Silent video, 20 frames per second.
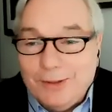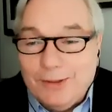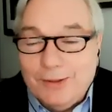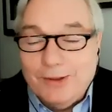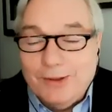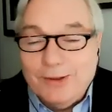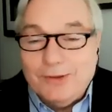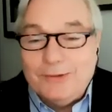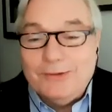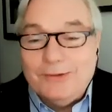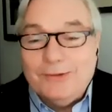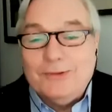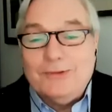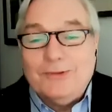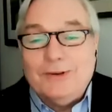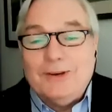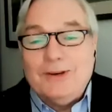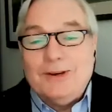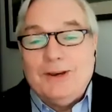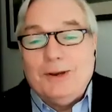this is
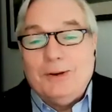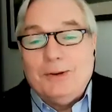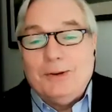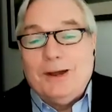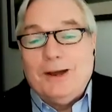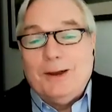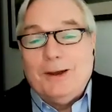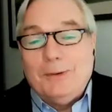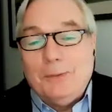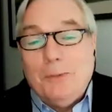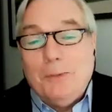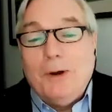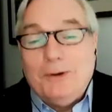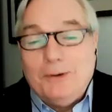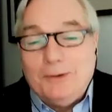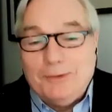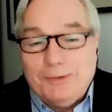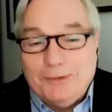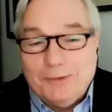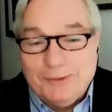such a
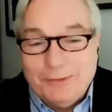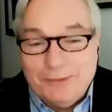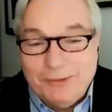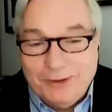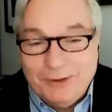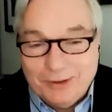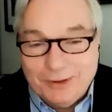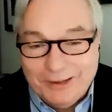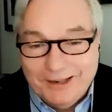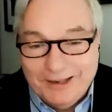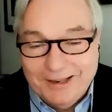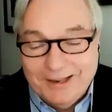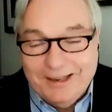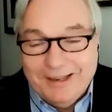wonderful feeling.